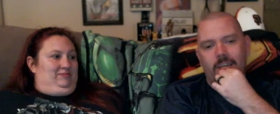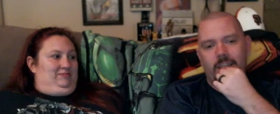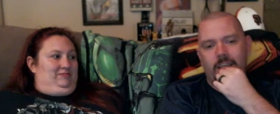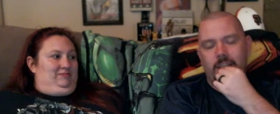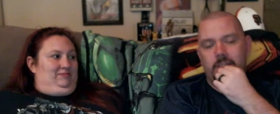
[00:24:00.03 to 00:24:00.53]

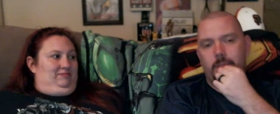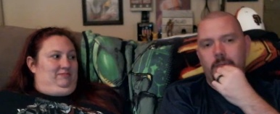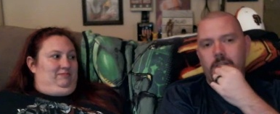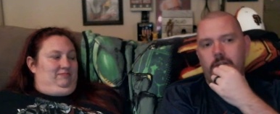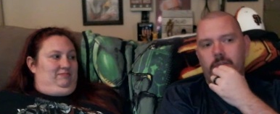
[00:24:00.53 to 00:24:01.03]
Speaker 1: like there's so
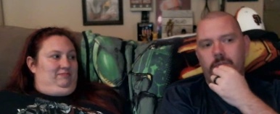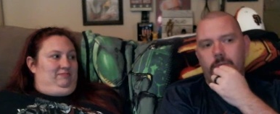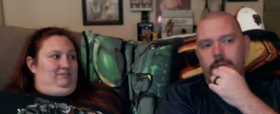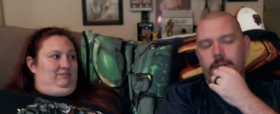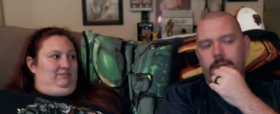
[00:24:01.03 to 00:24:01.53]
much to look
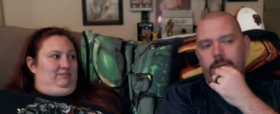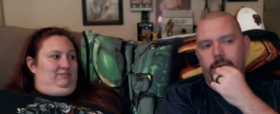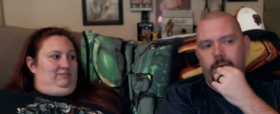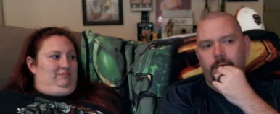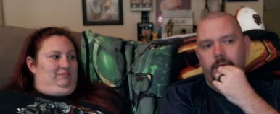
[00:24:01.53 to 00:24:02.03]
forward to.
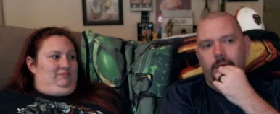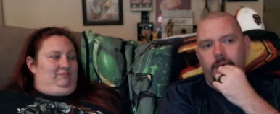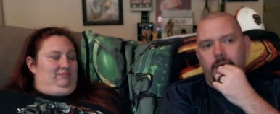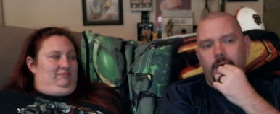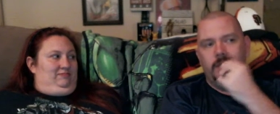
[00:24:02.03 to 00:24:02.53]

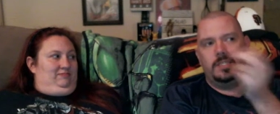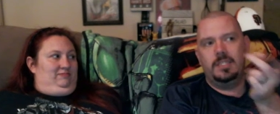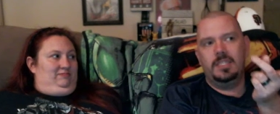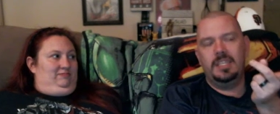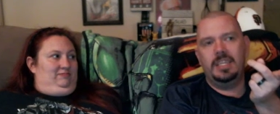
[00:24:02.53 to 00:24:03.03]
Mm-hmm. And this
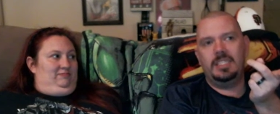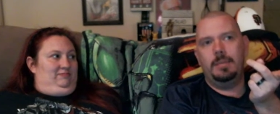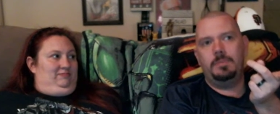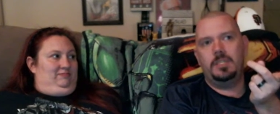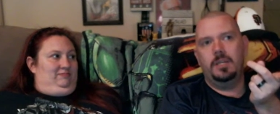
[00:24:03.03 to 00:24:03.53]
this next
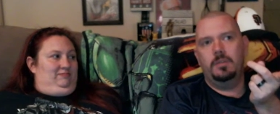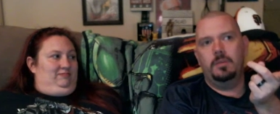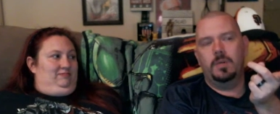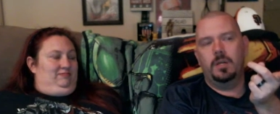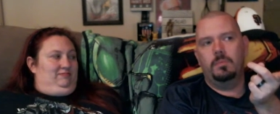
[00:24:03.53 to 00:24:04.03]
episode
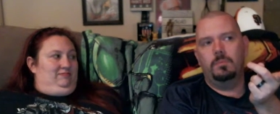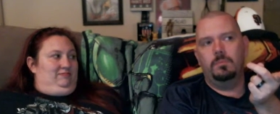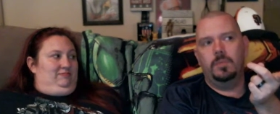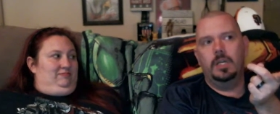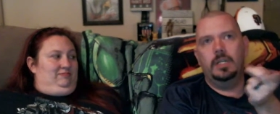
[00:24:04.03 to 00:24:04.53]
that we're gonna
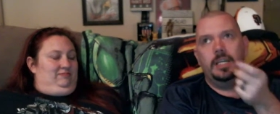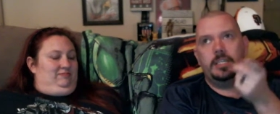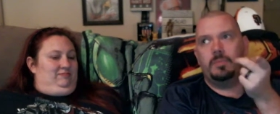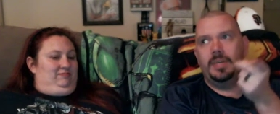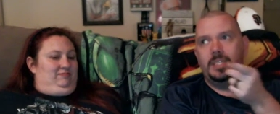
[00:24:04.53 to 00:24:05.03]
uh,
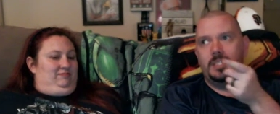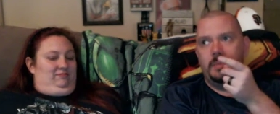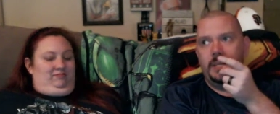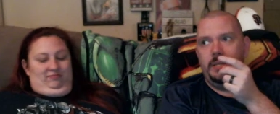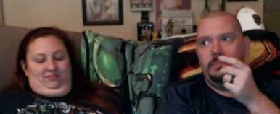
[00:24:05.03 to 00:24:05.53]
next week is
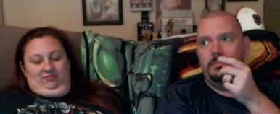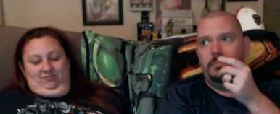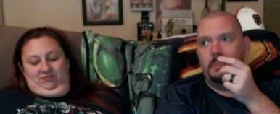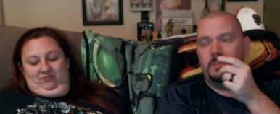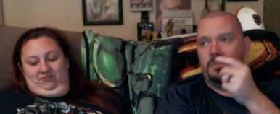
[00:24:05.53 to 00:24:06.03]
gonna be
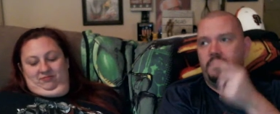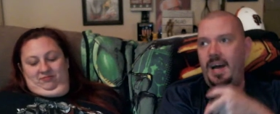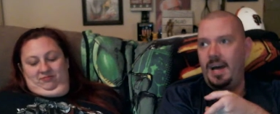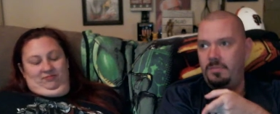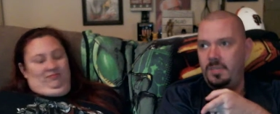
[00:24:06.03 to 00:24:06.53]
episode
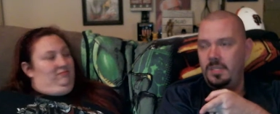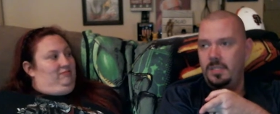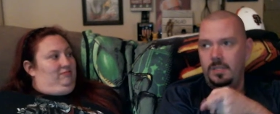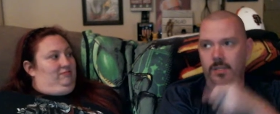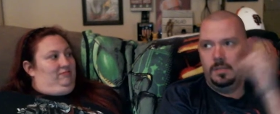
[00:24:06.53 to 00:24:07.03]
five.
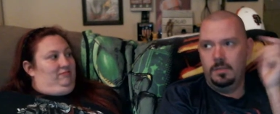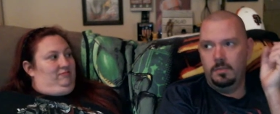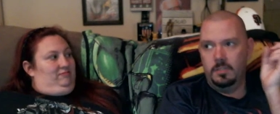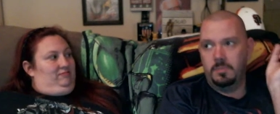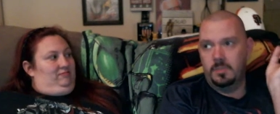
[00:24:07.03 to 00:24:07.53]

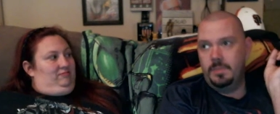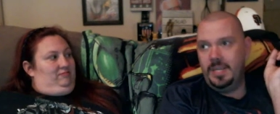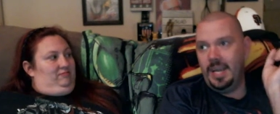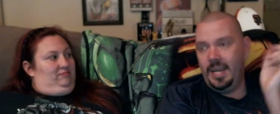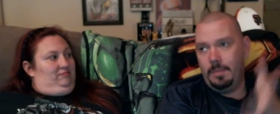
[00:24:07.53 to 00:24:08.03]
There's supposed to
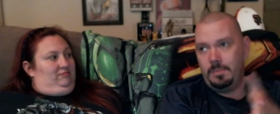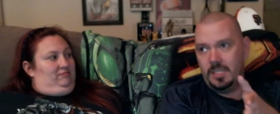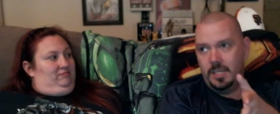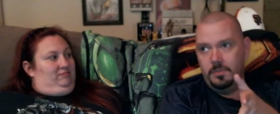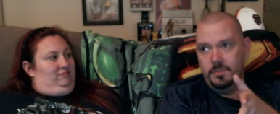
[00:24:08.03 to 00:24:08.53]
be eight
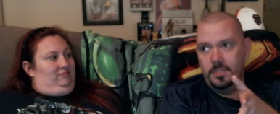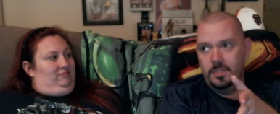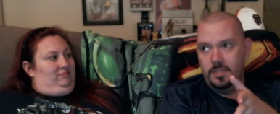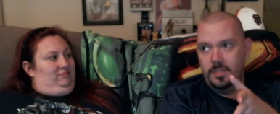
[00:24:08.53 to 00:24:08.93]
episodes,